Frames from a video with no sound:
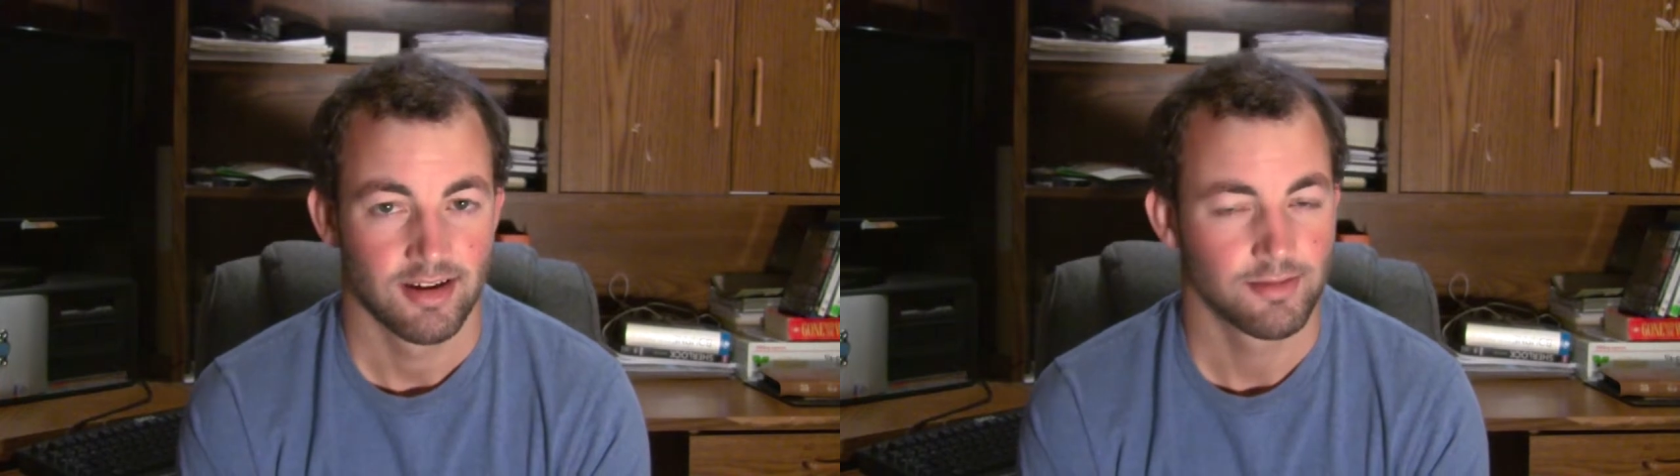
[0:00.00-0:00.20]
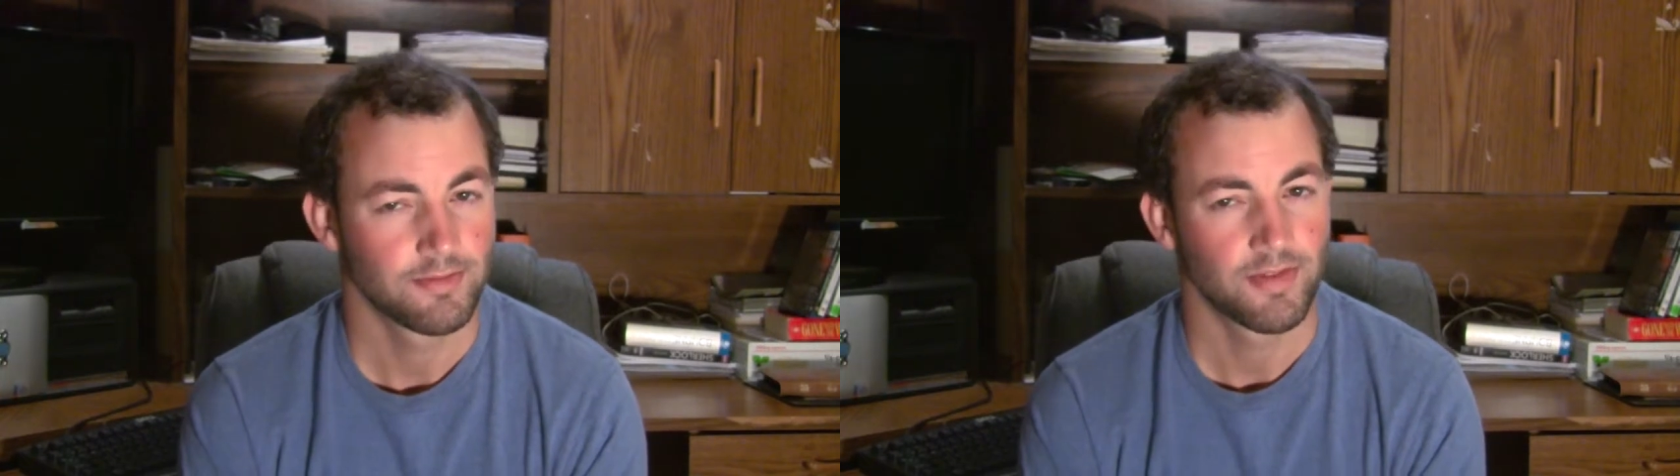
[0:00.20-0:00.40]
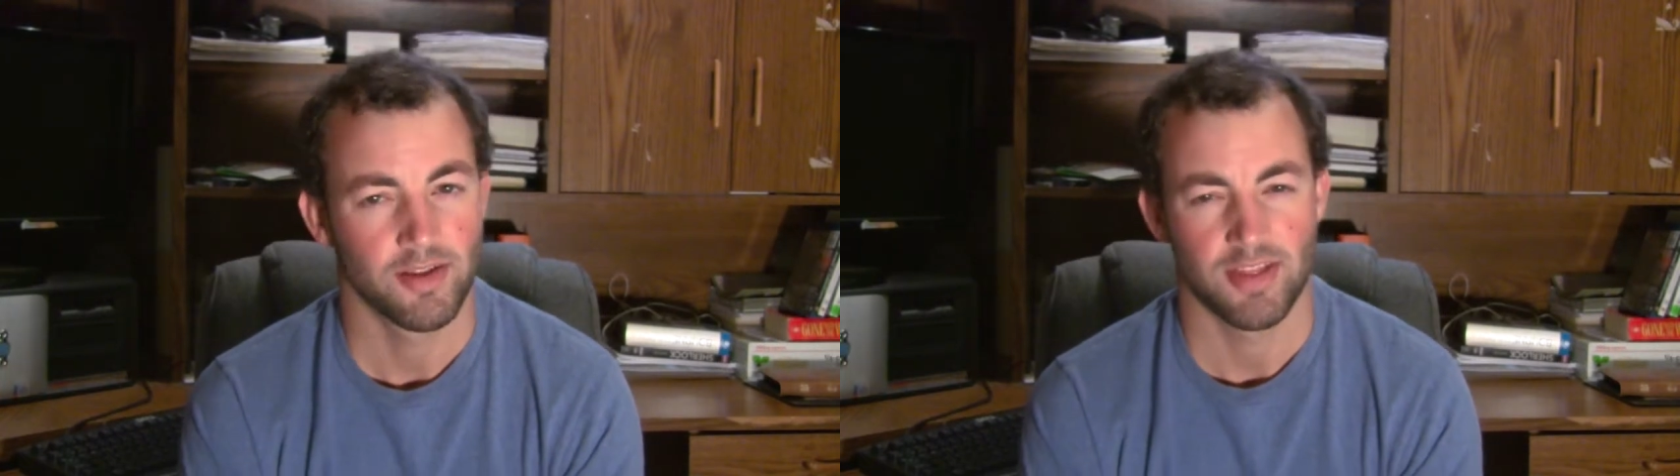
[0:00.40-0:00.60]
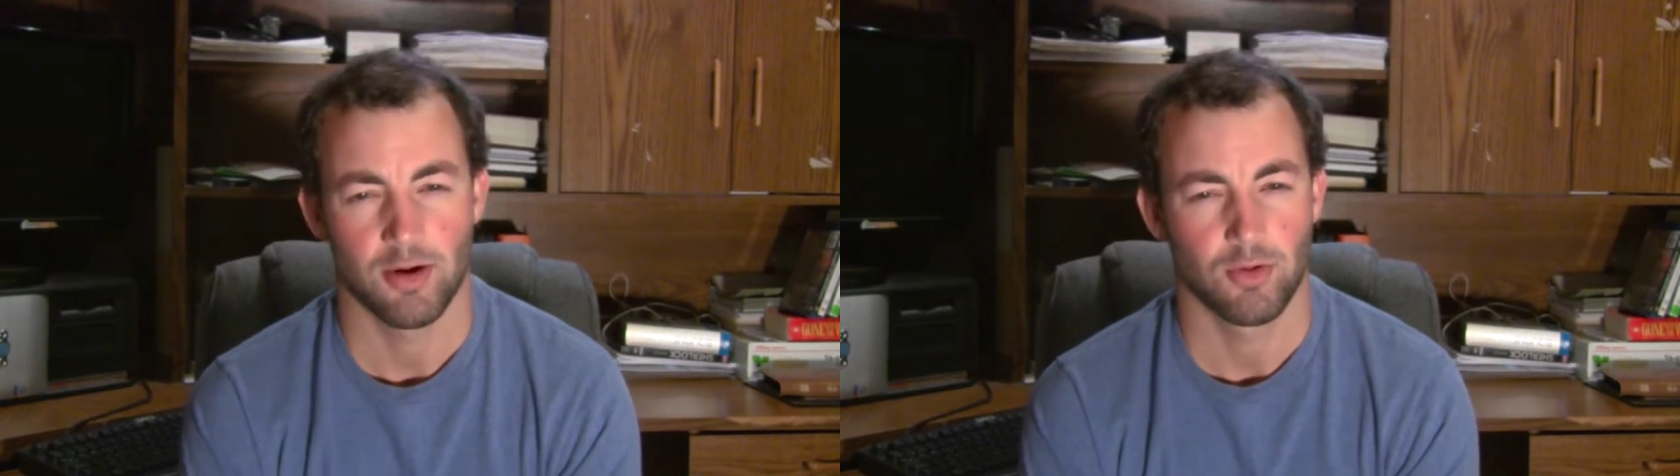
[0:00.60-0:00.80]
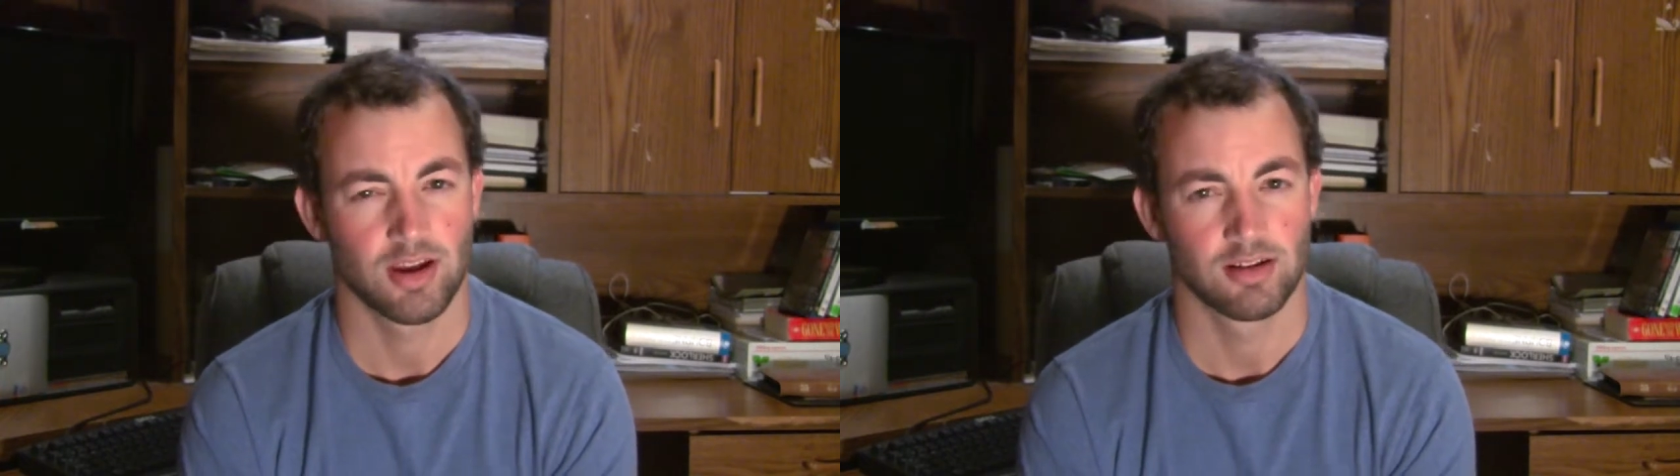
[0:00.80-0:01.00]
I haven't felt
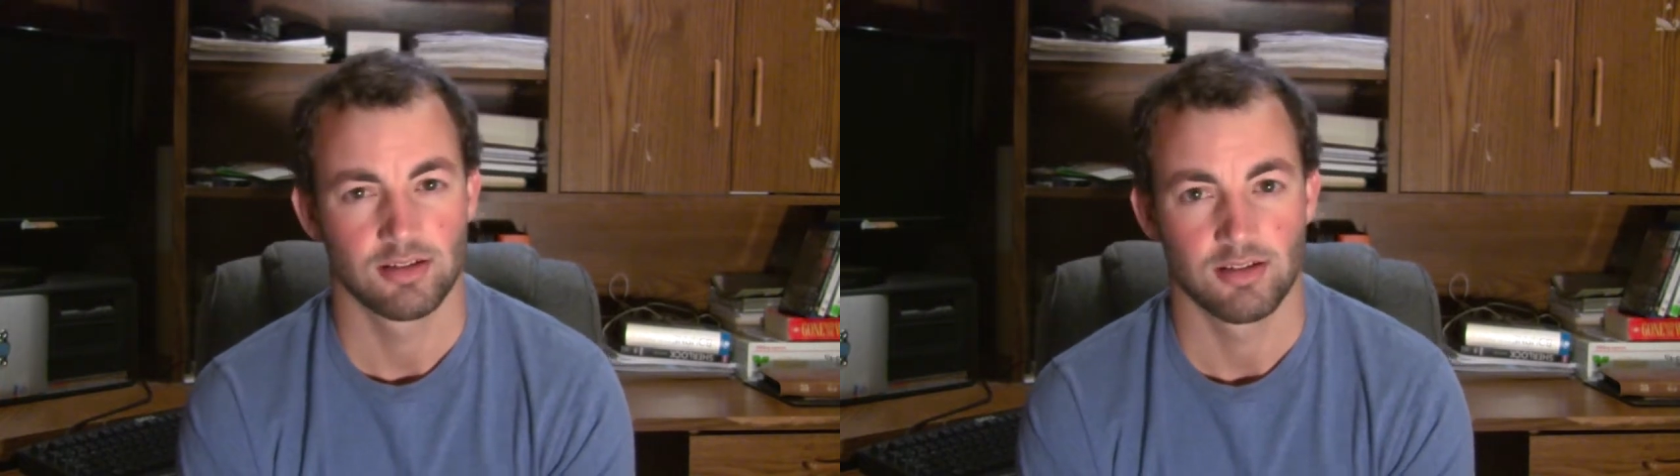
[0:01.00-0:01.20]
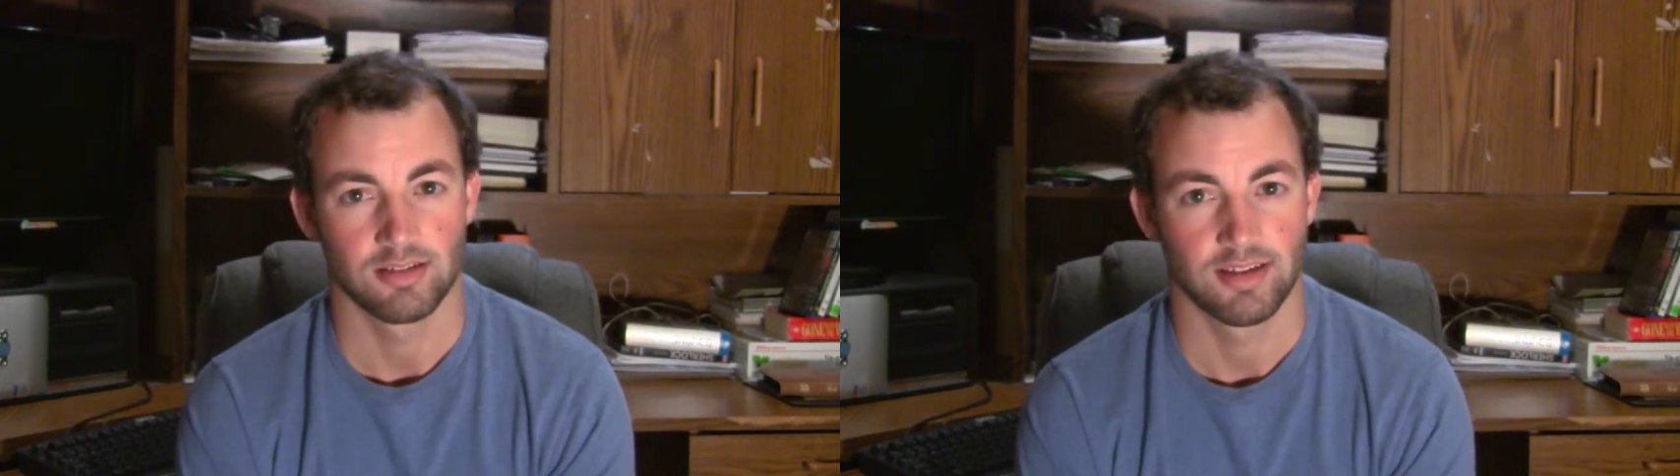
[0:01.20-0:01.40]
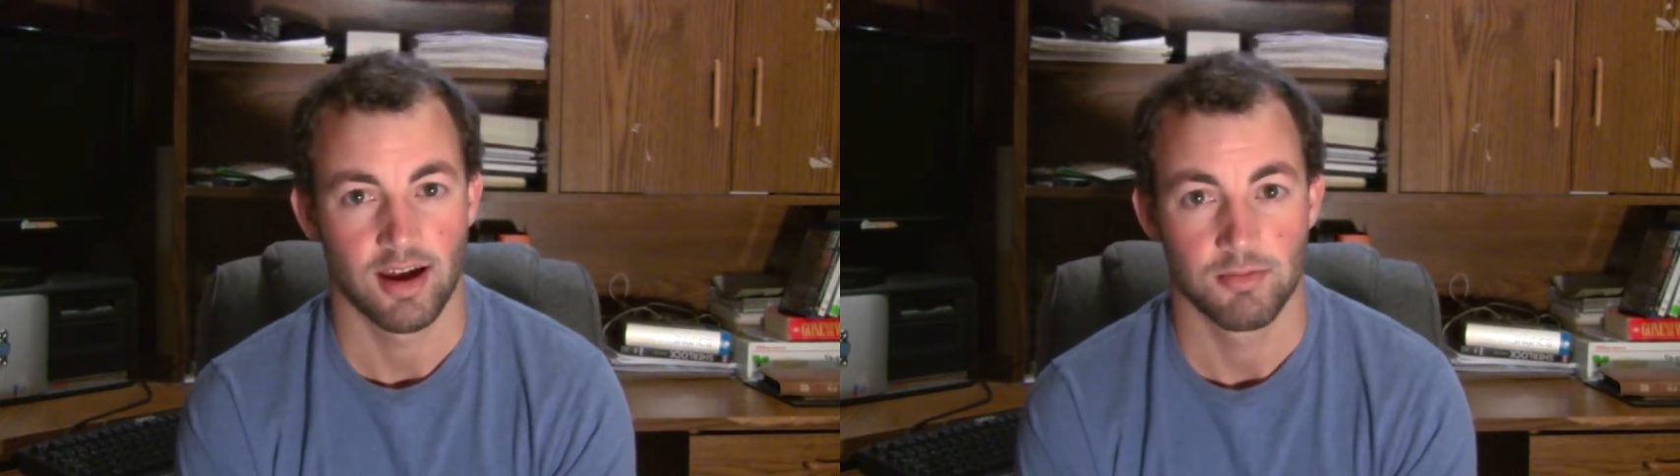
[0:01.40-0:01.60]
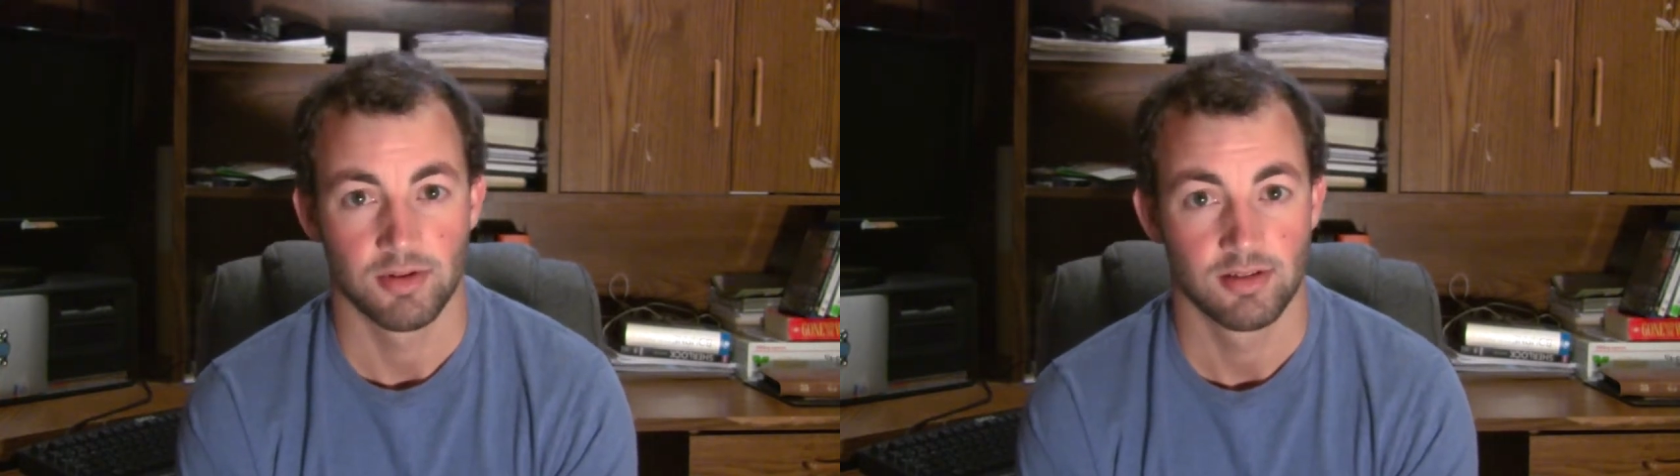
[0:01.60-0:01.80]
that way in a long time.